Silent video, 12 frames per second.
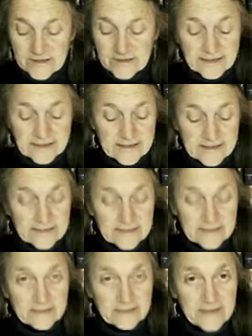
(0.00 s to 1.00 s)

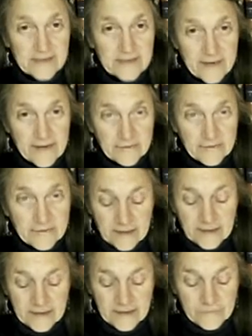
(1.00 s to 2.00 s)
accessible to everyone
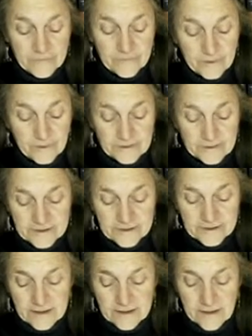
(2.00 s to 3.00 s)
in the world."
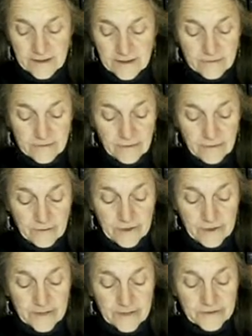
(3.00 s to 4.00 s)
Unquote.
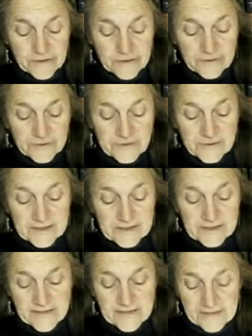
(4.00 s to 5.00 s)
Tolstoy's
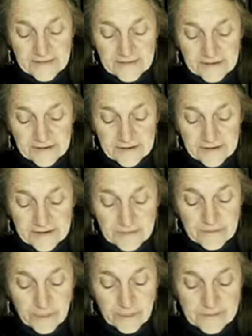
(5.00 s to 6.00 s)
definition of the
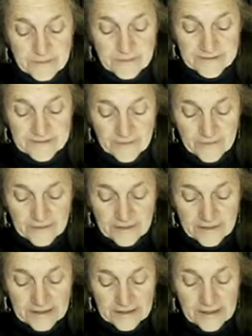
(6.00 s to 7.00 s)
purpose of art
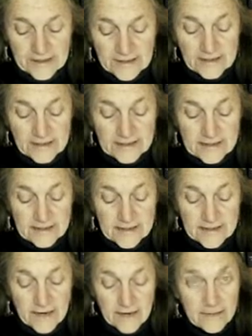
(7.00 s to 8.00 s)
in his
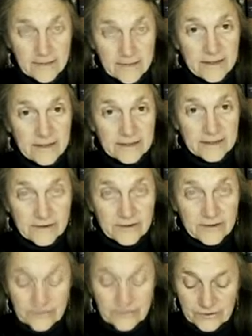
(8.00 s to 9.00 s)
time is
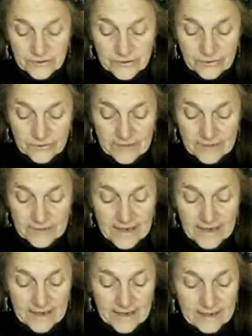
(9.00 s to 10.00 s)
also true
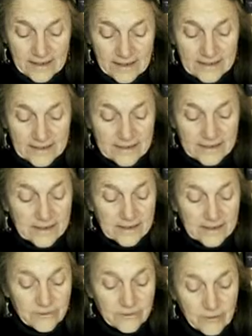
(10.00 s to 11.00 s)
today. He says,
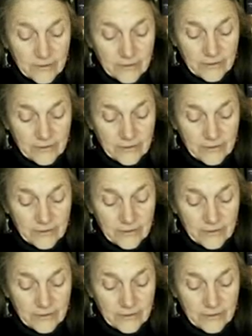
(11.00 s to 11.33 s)
quote,